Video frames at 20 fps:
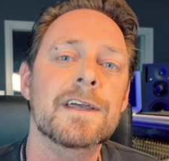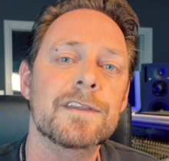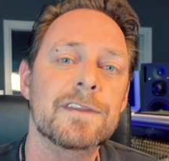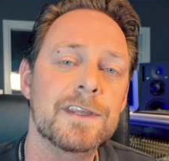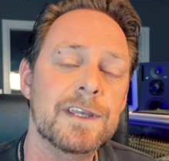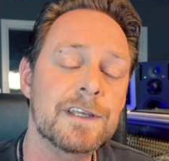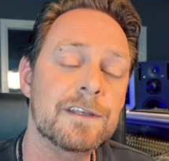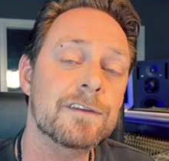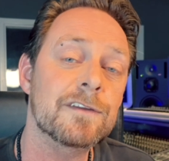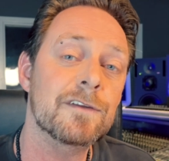
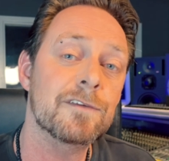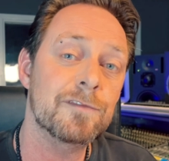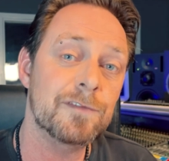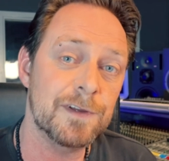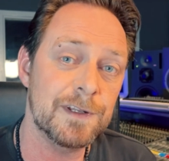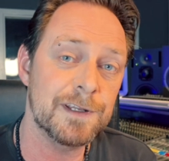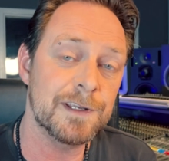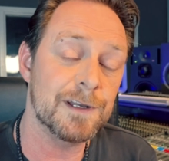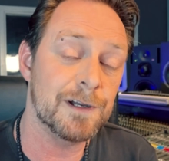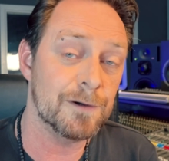This
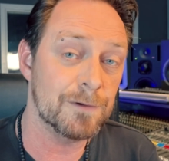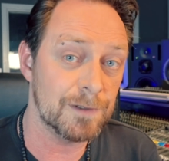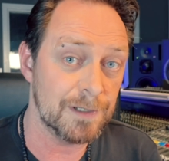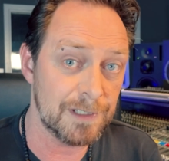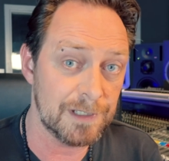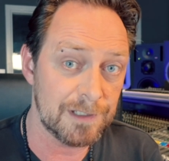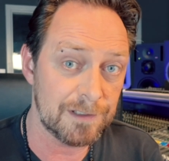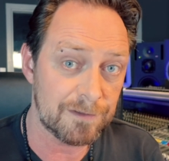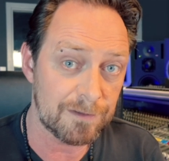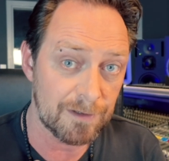video
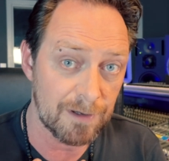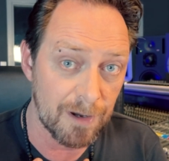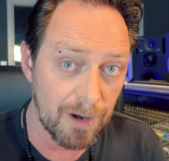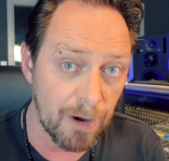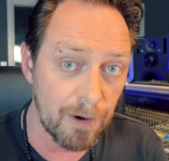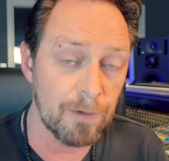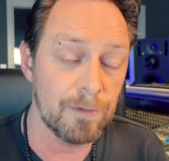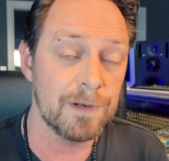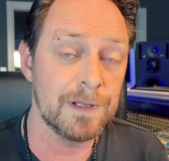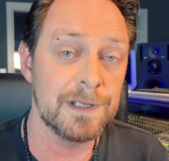is
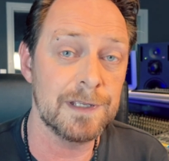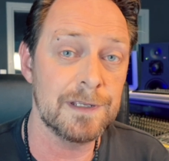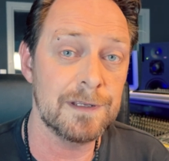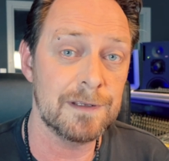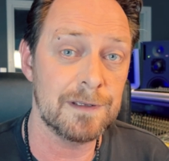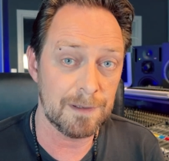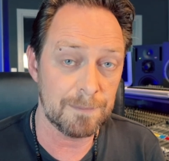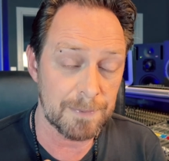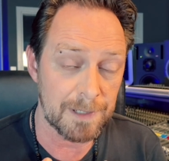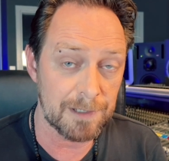
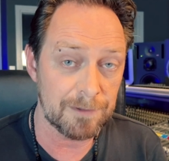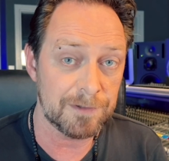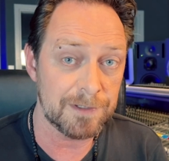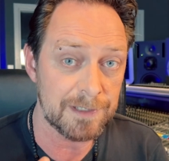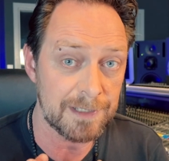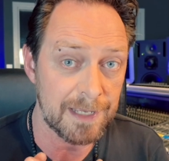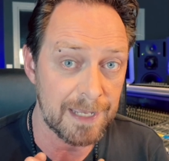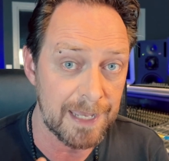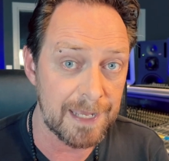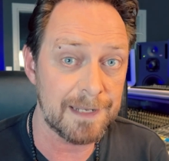only about
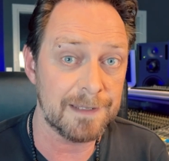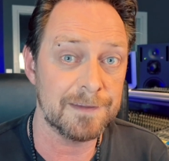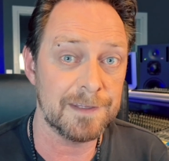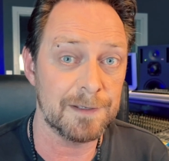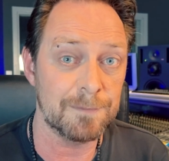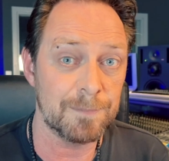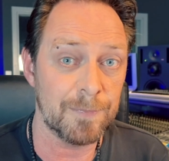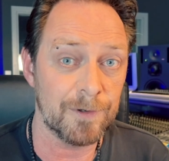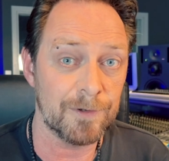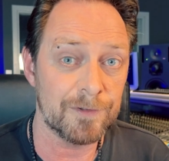the
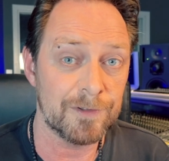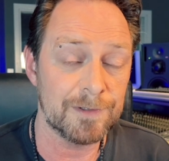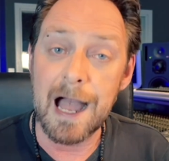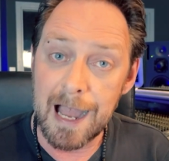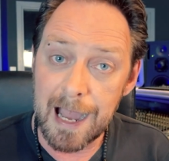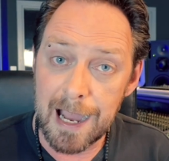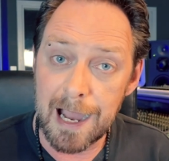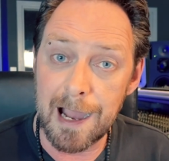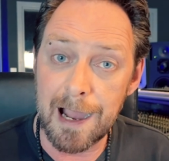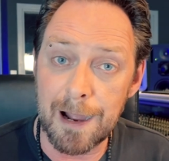editing part.
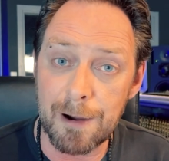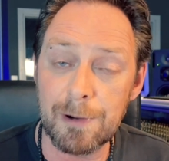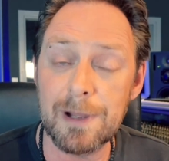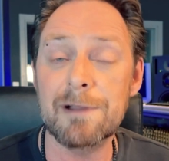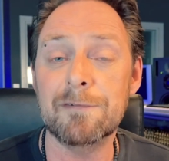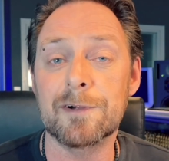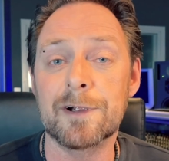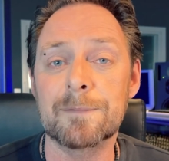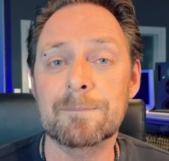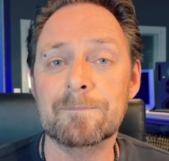
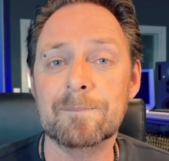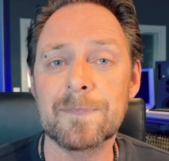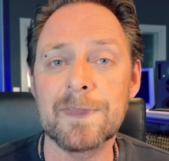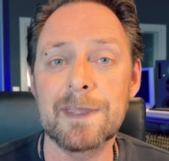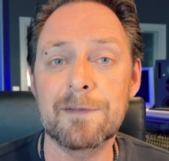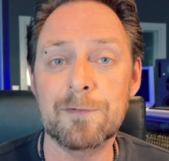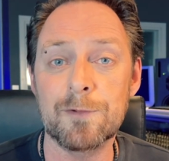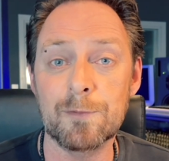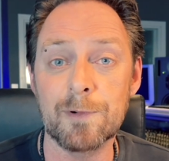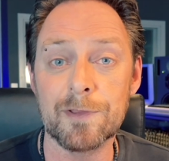However,
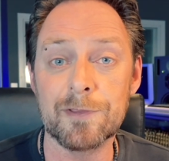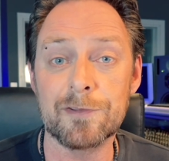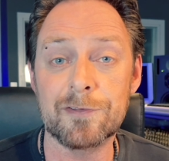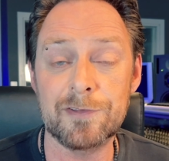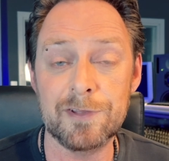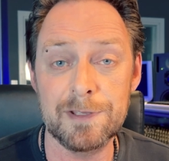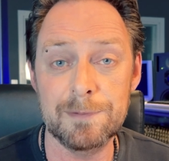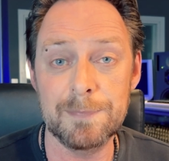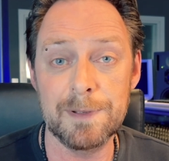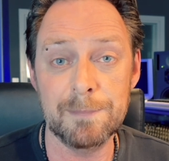if you want to
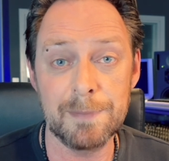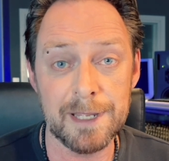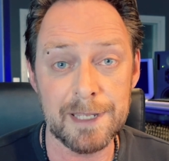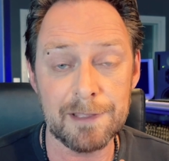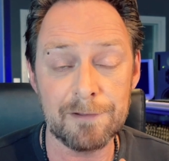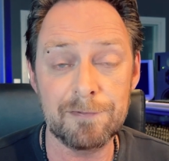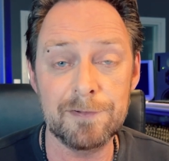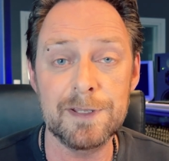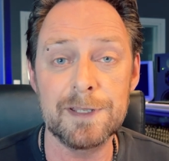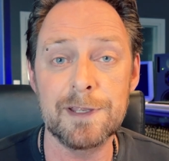see me
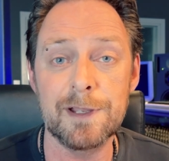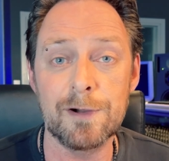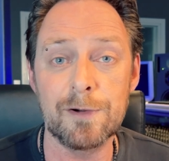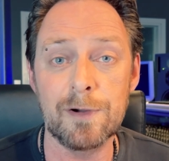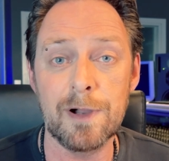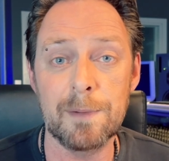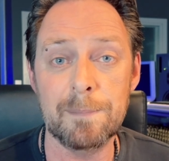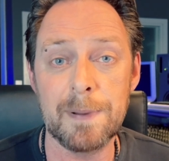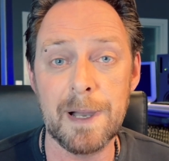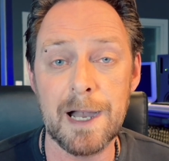make a video
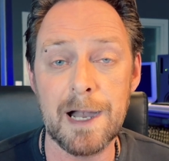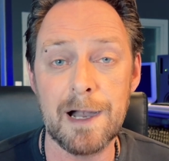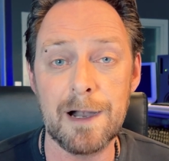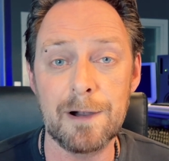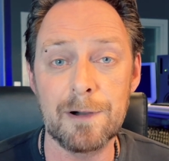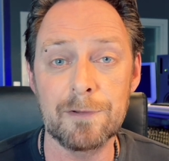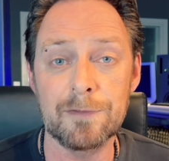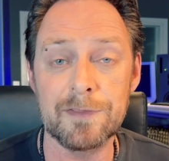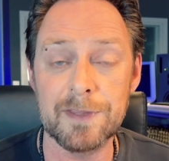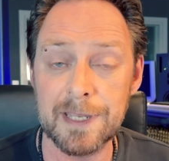
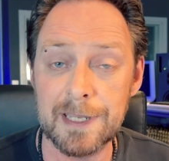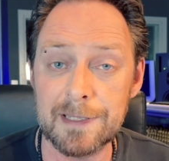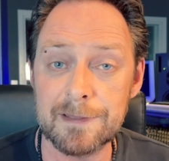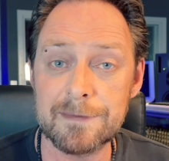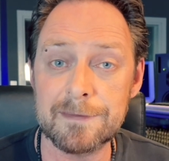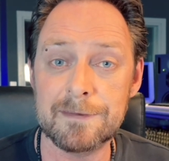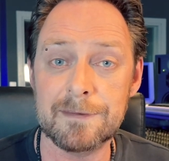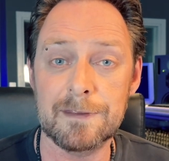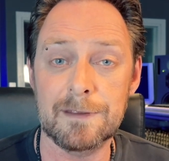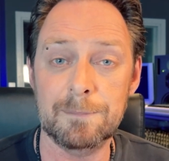about
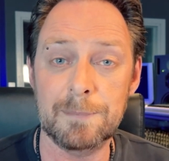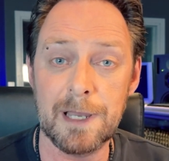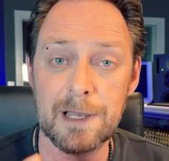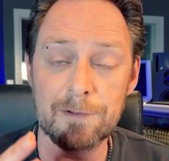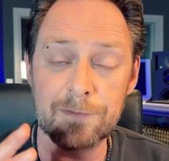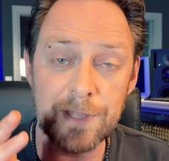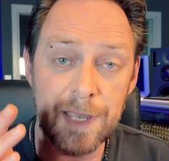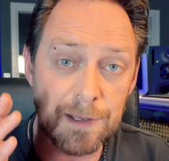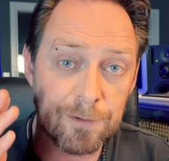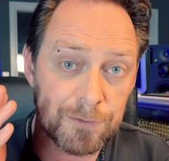that,
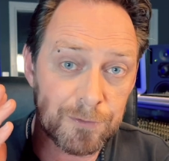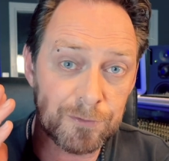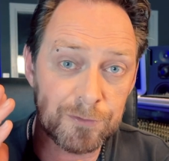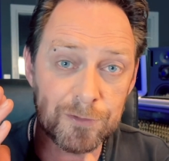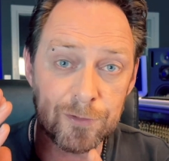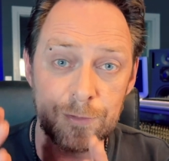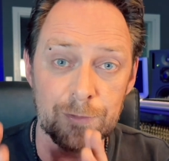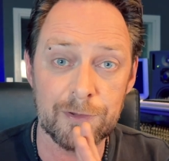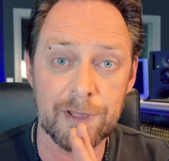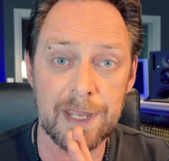about how to
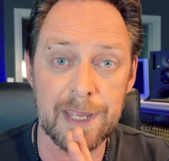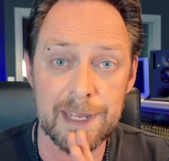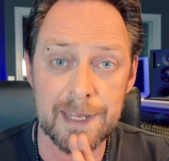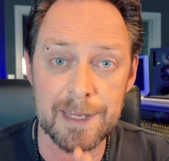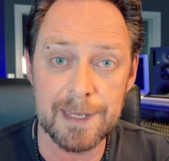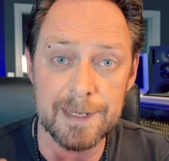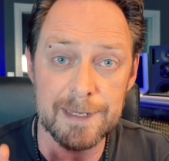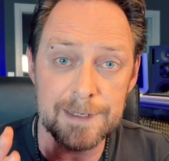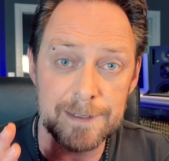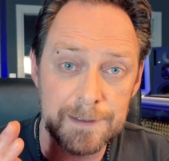shoot
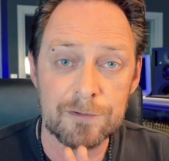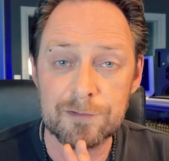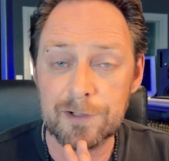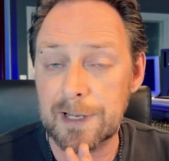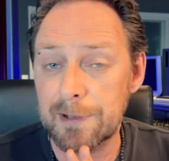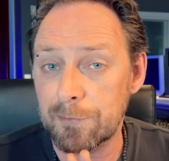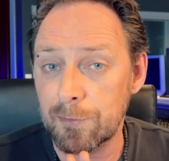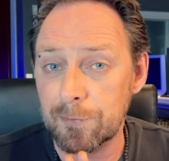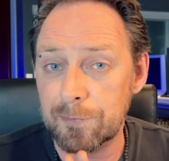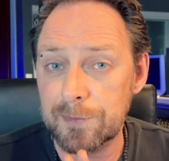a
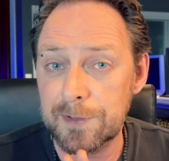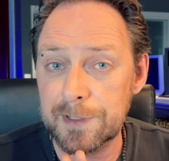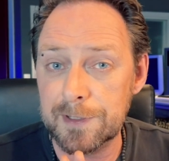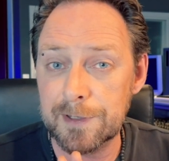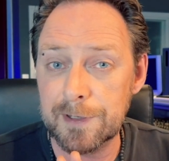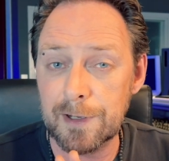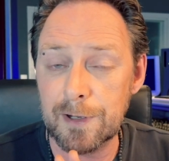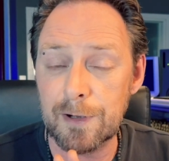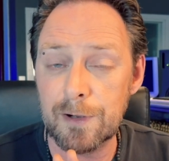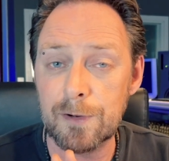travel
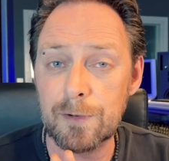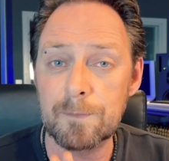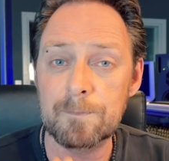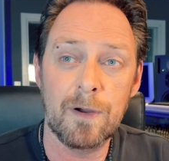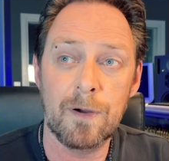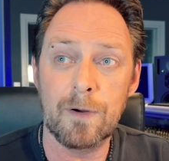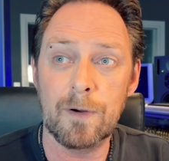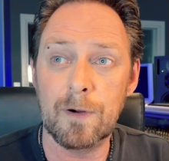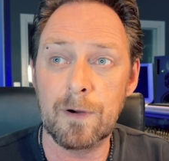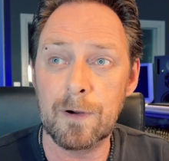video
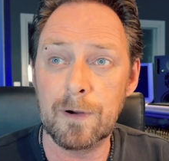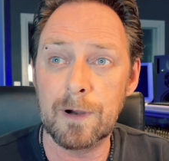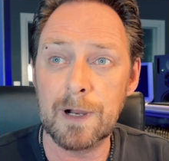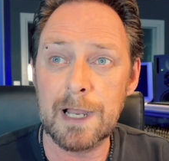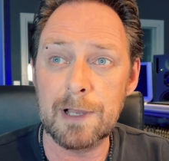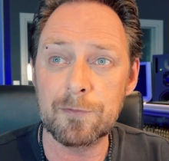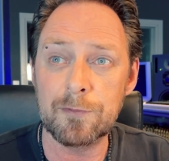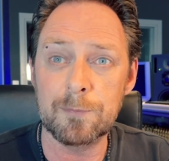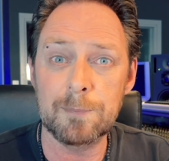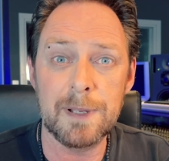or
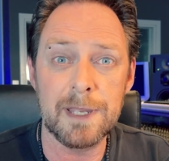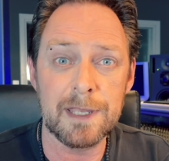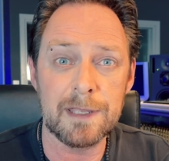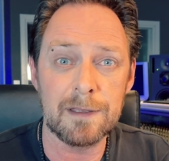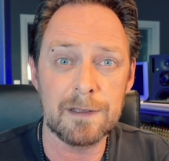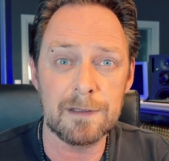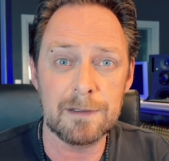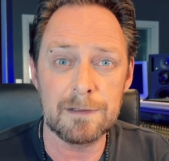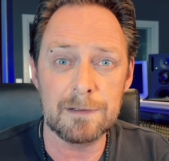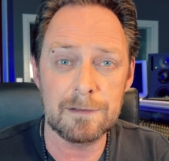how to make
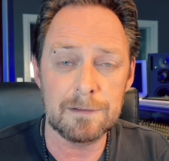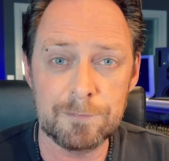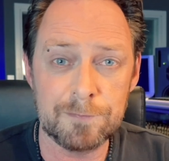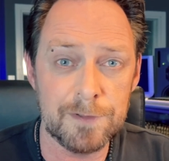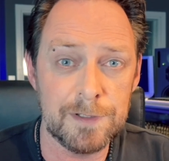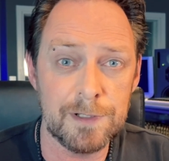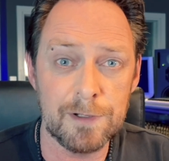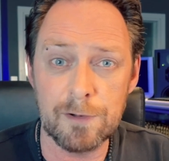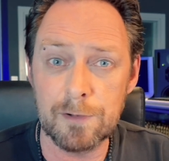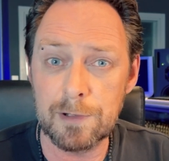a
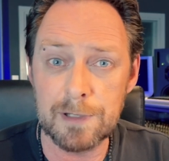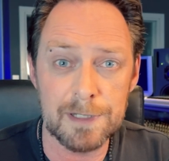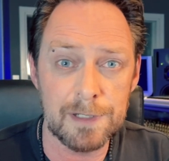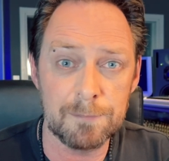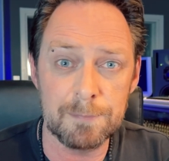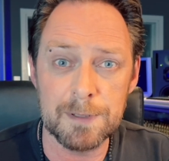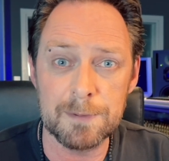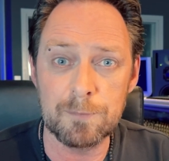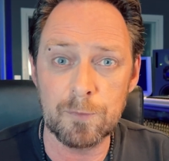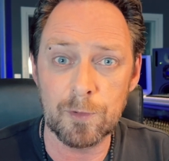video a
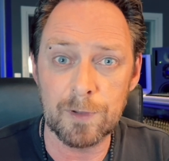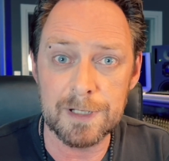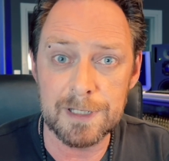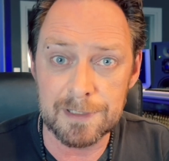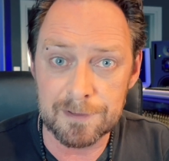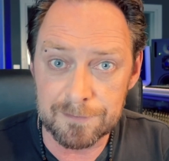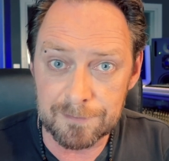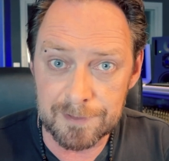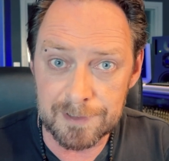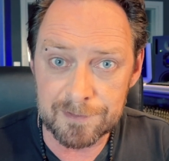little bit more
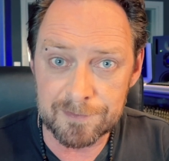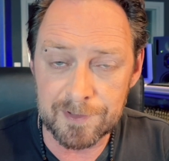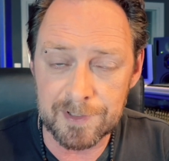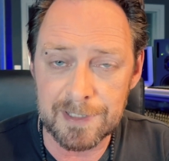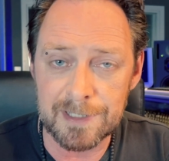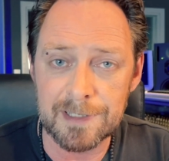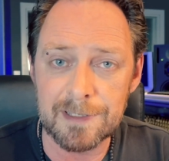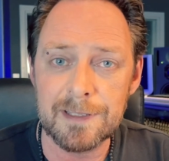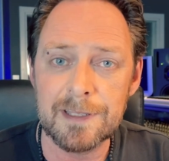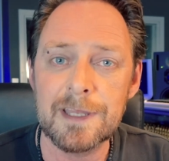
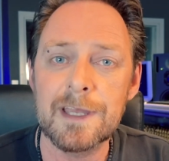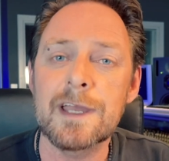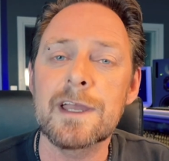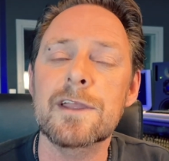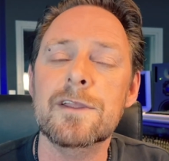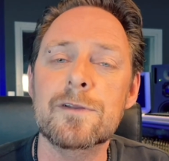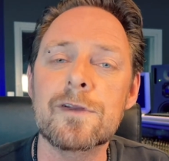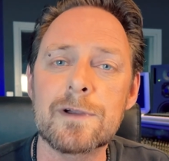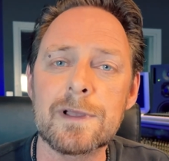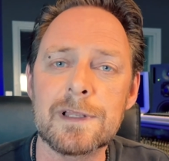interesting,
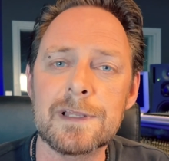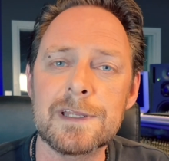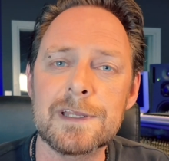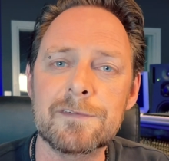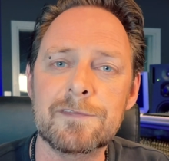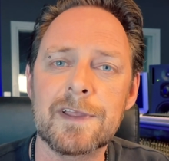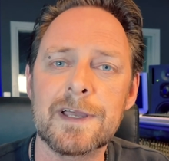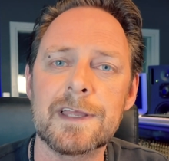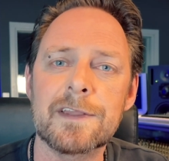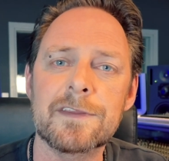you can
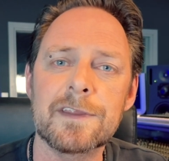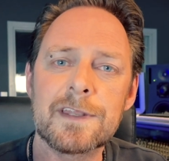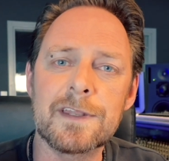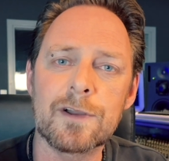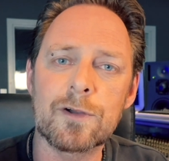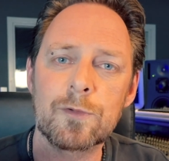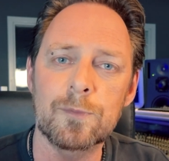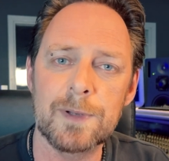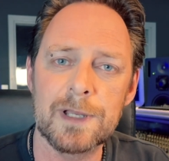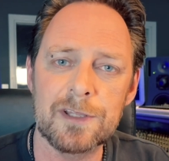leave that in
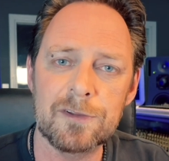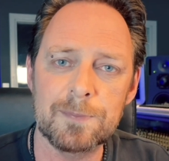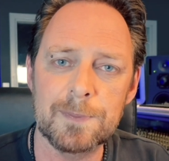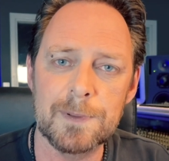the comments